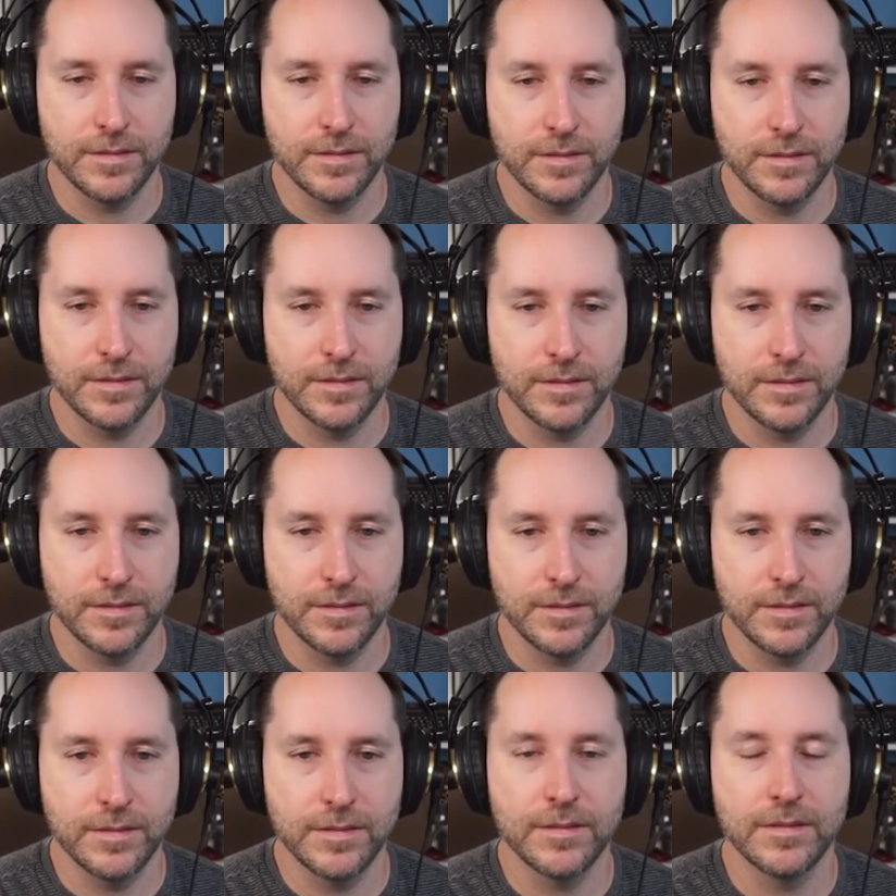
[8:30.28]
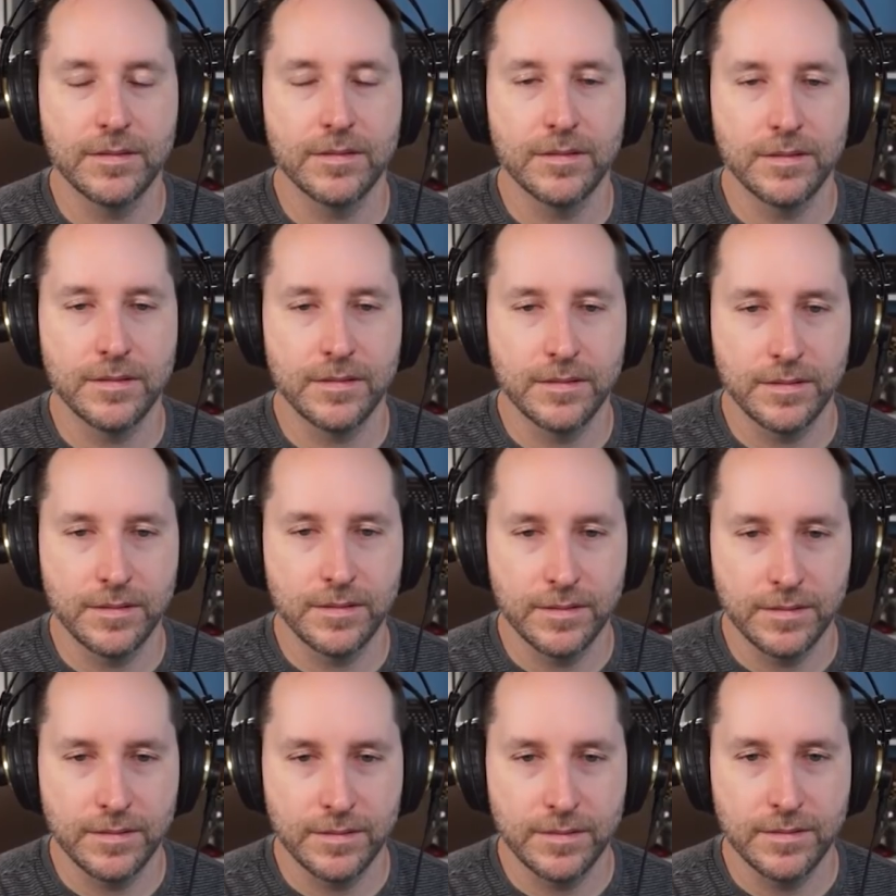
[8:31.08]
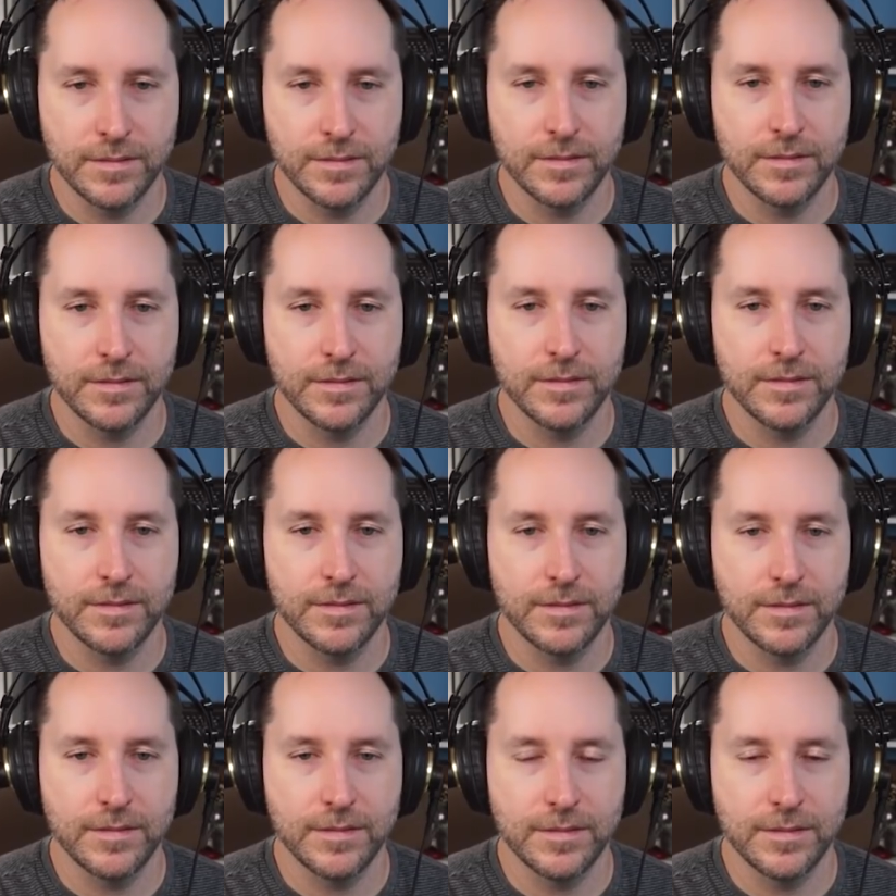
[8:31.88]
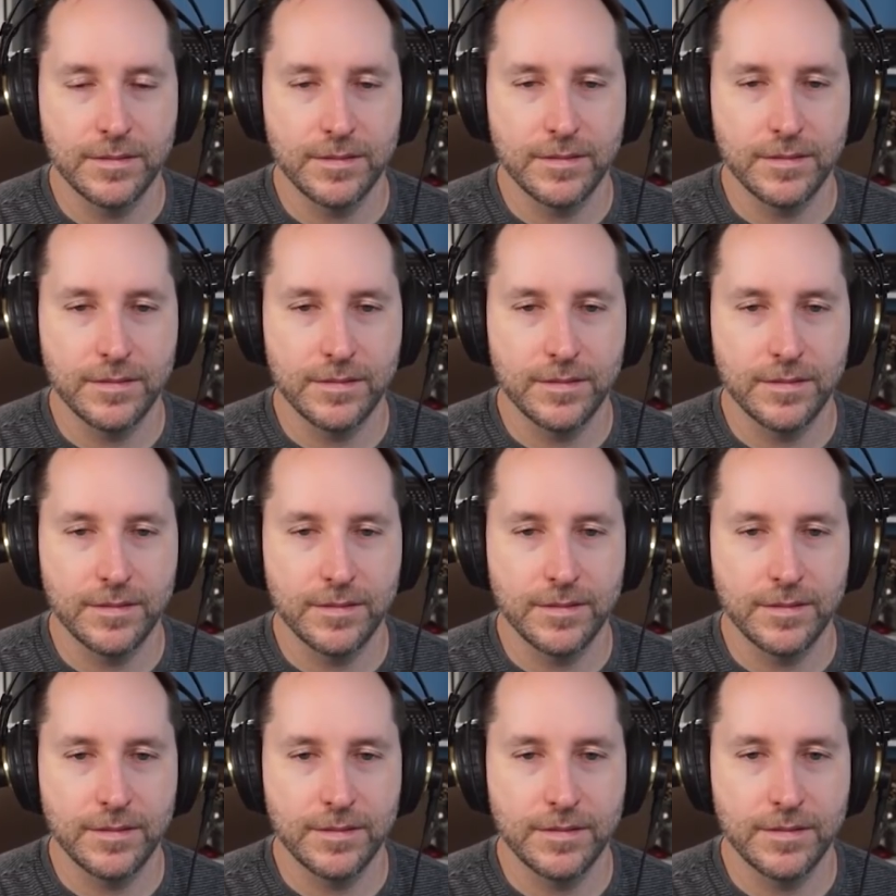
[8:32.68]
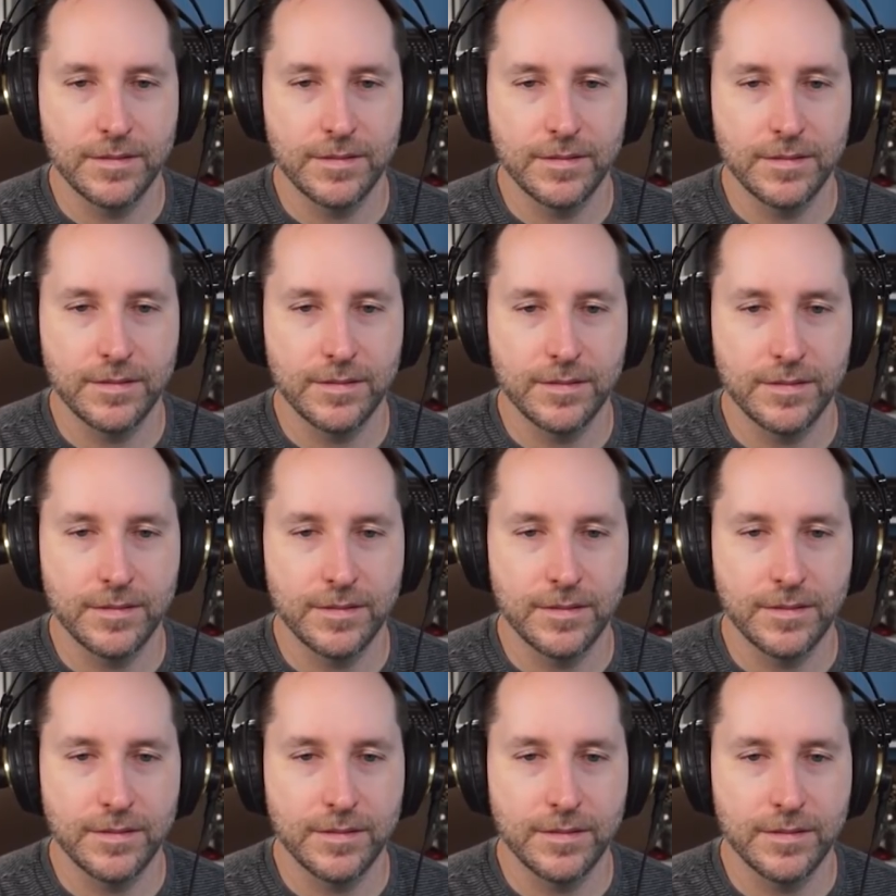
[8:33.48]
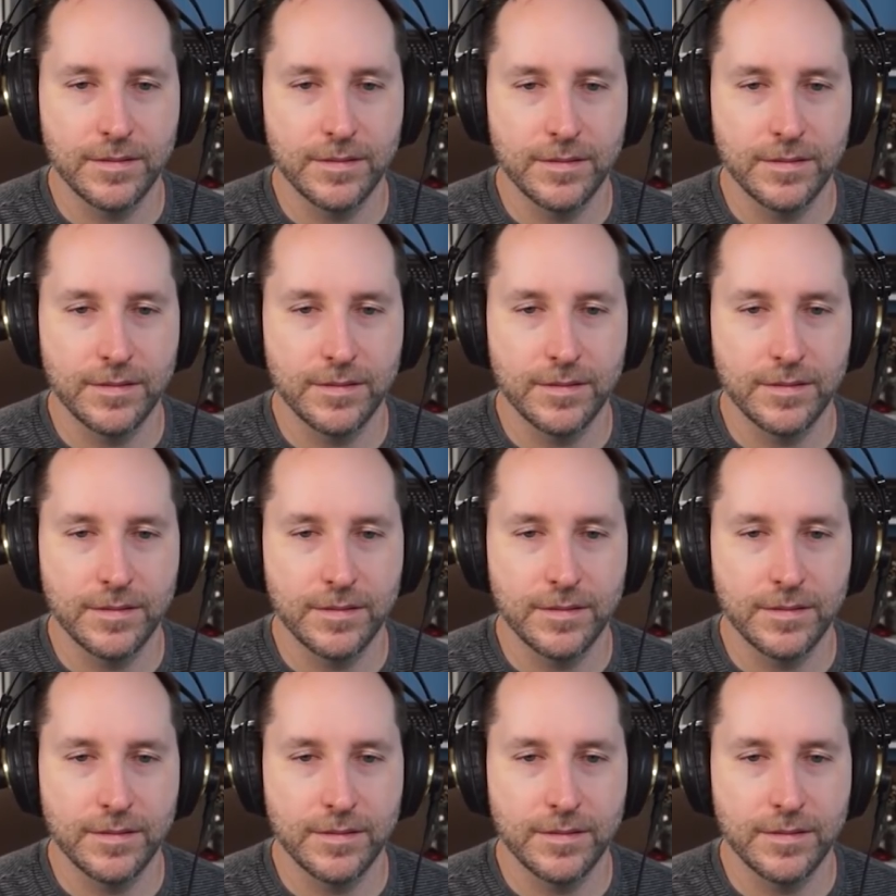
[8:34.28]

This person isn't speaking.